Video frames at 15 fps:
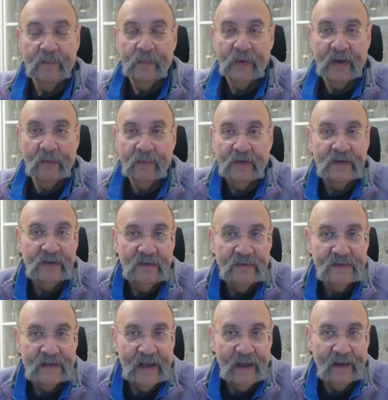But I'm going to
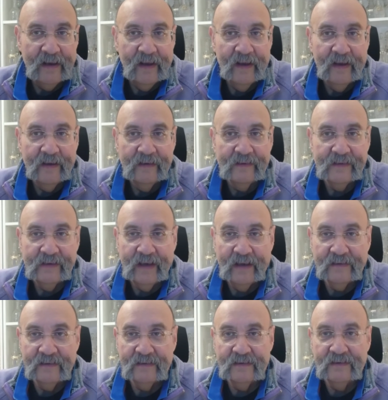use
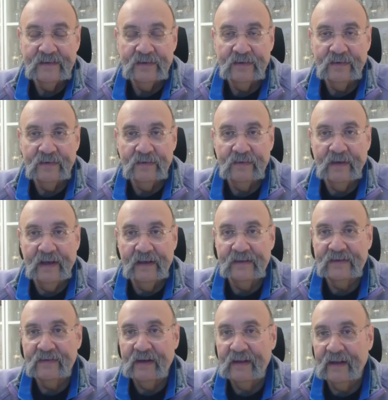decanters to
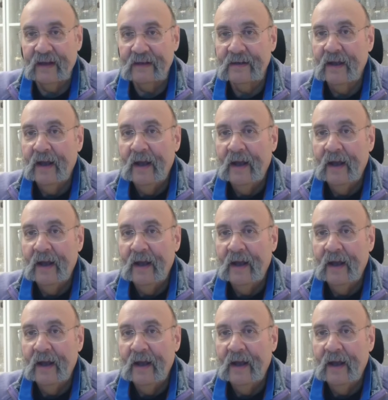illustrate that.